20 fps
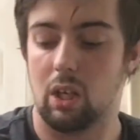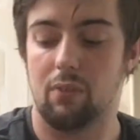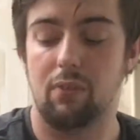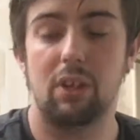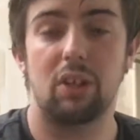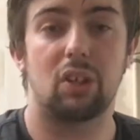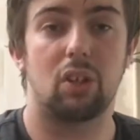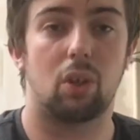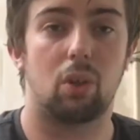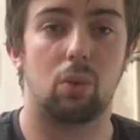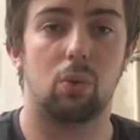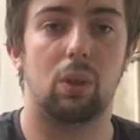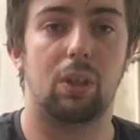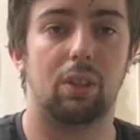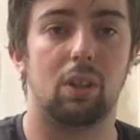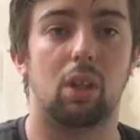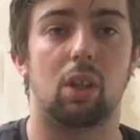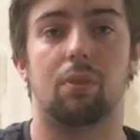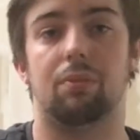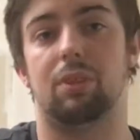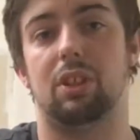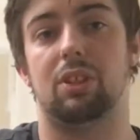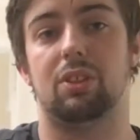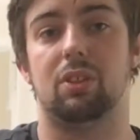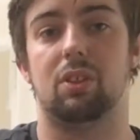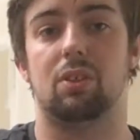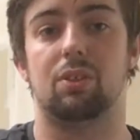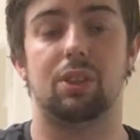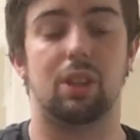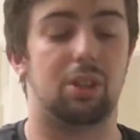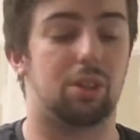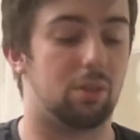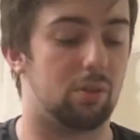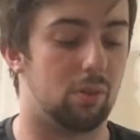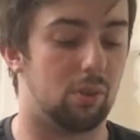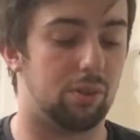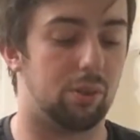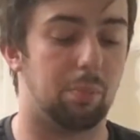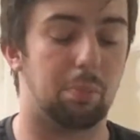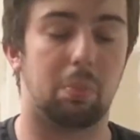These are all in half decent condition.
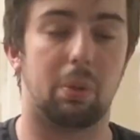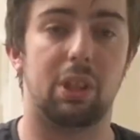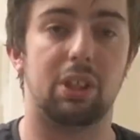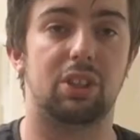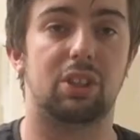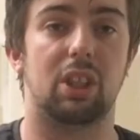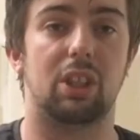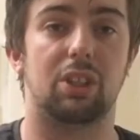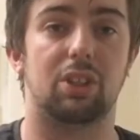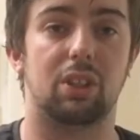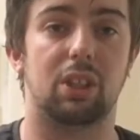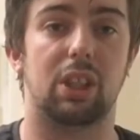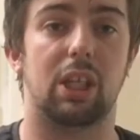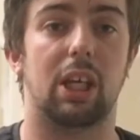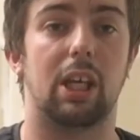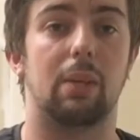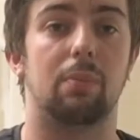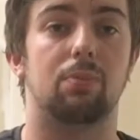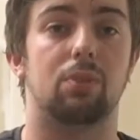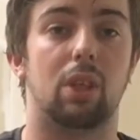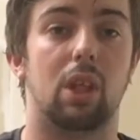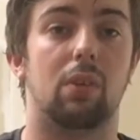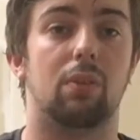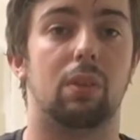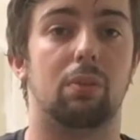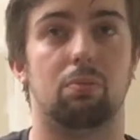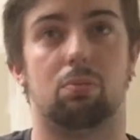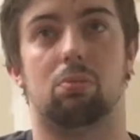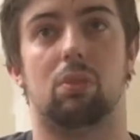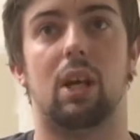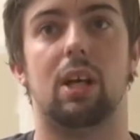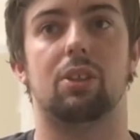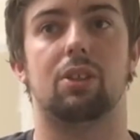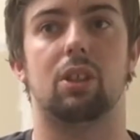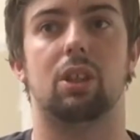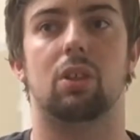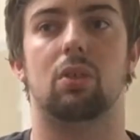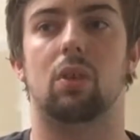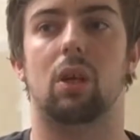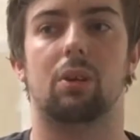On the PlayStation games, they're in
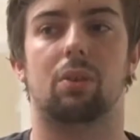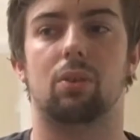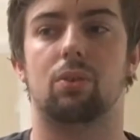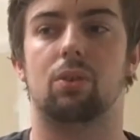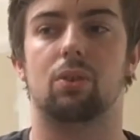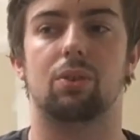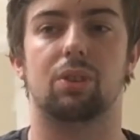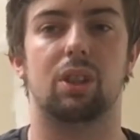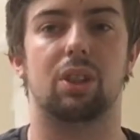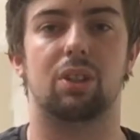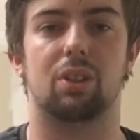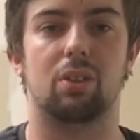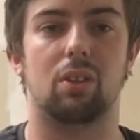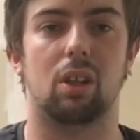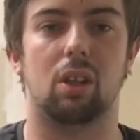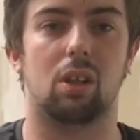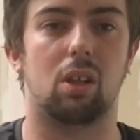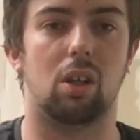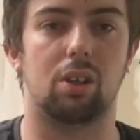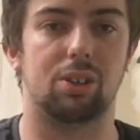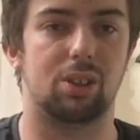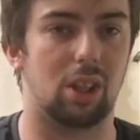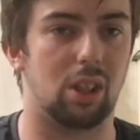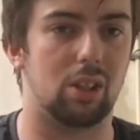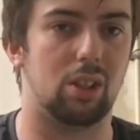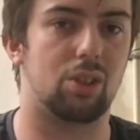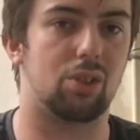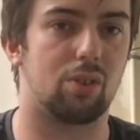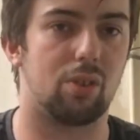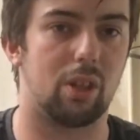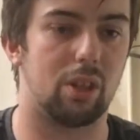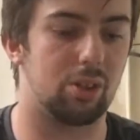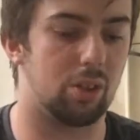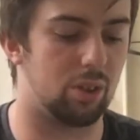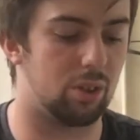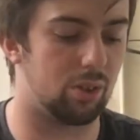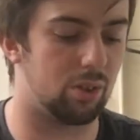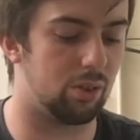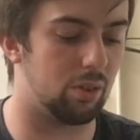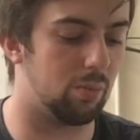actually quite good condition. I can't see any
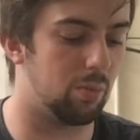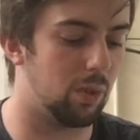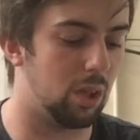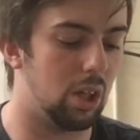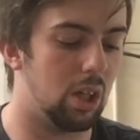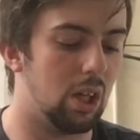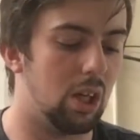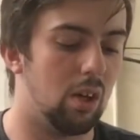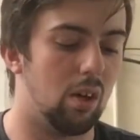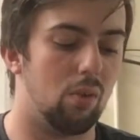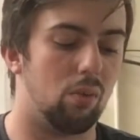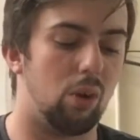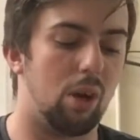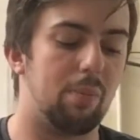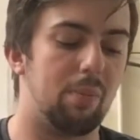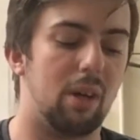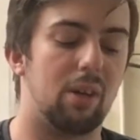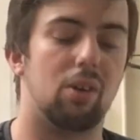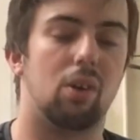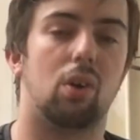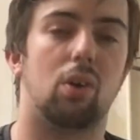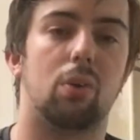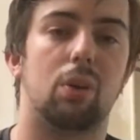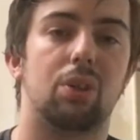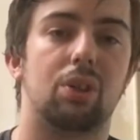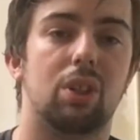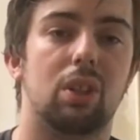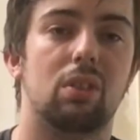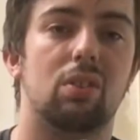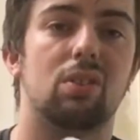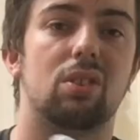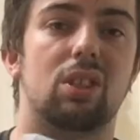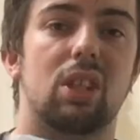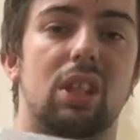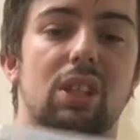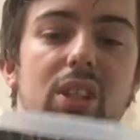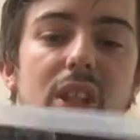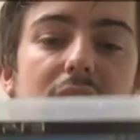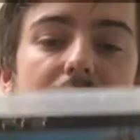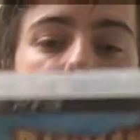scratches on them. Rayman Origins
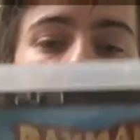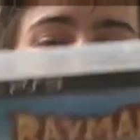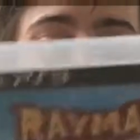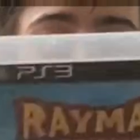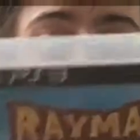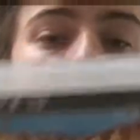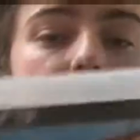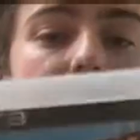is a game that